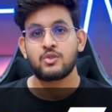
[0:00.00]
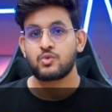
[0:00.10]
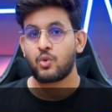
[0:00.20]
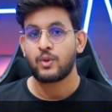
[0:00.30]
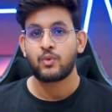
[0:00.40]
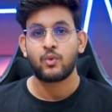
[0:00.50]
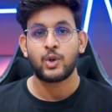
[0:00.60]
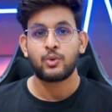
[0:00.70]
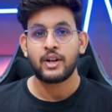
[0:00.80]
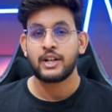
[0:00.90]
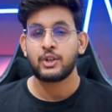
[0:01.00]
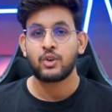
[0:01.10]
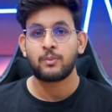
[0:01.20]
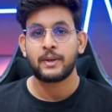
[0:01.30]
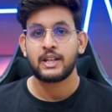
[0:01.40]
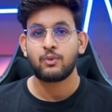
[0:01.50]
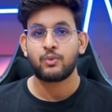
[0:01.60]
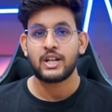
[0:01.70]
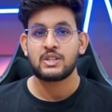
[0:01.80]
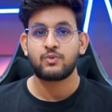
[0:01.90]
So if you want to edit your PDF
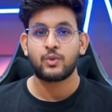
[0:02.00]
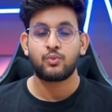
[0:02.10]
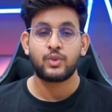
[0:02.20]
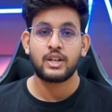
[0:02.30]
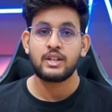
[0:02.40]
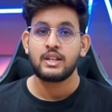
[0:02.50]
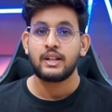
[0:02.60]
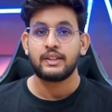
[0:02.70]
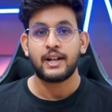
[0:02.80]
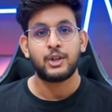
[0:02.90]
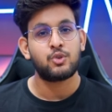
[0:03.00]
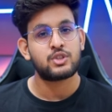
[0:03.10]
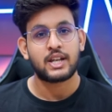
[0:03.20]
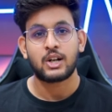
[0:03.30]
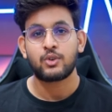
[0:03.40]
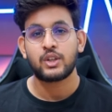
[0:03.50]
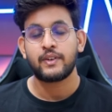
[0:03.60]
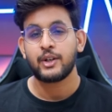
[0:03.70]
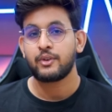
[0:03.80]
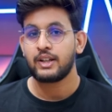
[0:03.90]
files for free then do check out the
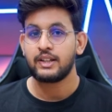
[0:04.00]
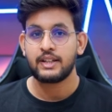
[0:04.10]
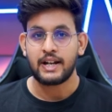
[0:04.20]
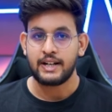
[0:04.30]
video till the